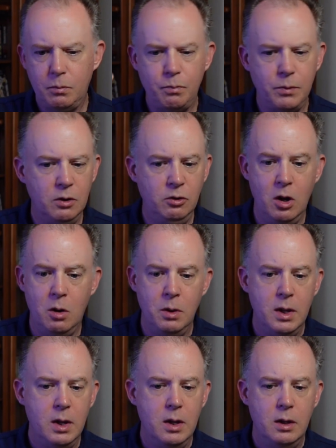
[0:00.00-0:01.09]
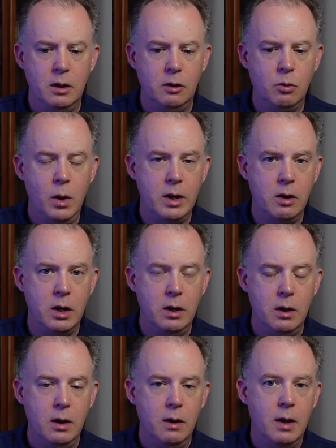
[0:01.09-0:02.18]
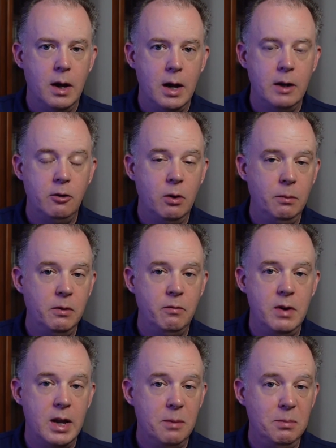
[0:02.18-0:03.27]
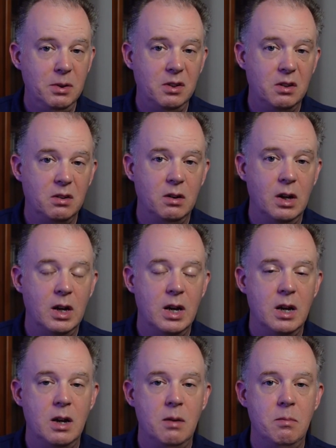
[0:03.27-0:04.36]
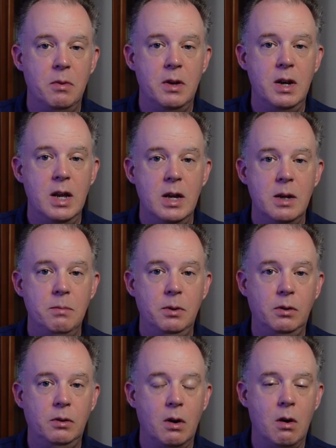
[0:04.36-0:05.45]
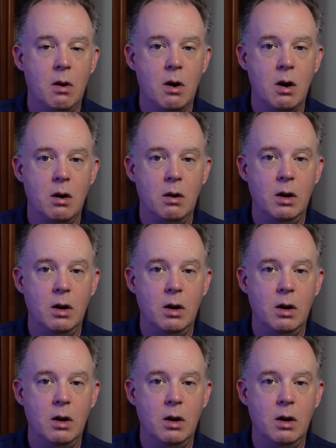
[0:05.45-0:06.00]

So it's quite good. In terms of nibs, the nibs are